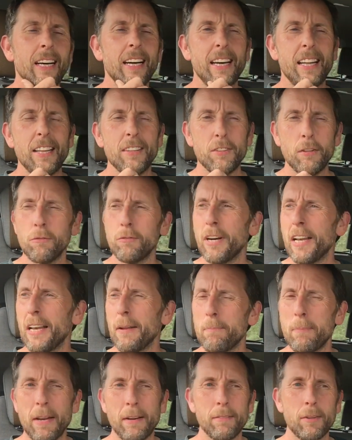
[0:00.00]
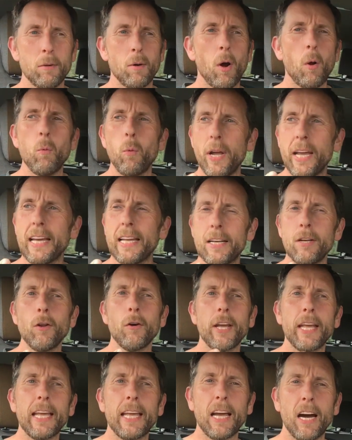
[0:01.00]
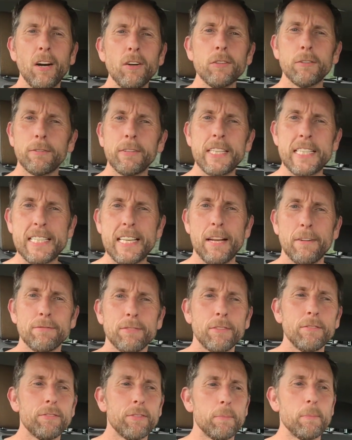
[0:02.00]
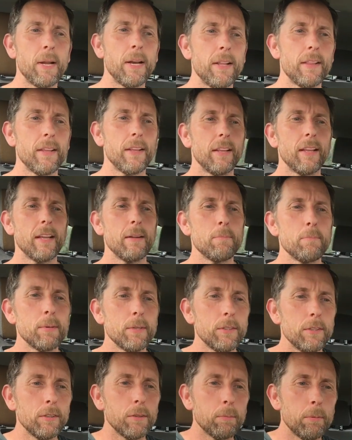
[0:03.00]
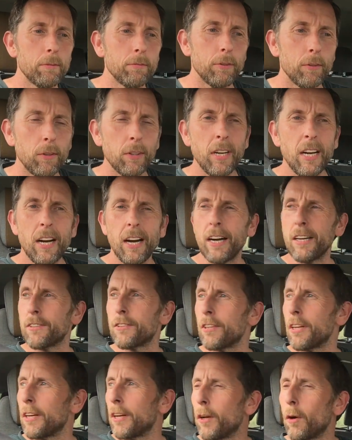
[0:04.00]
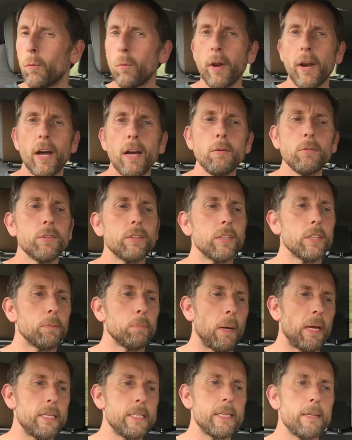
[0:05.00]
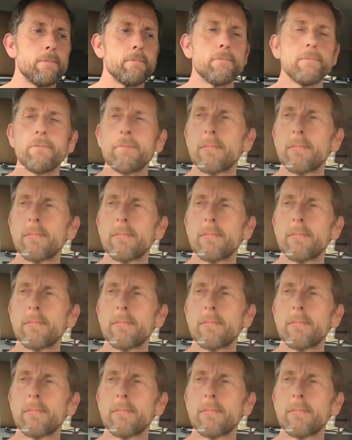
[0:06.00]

It's a really bit of a weird looking car. It's very different from anything they'd produced before, and certainly not what I was expecting.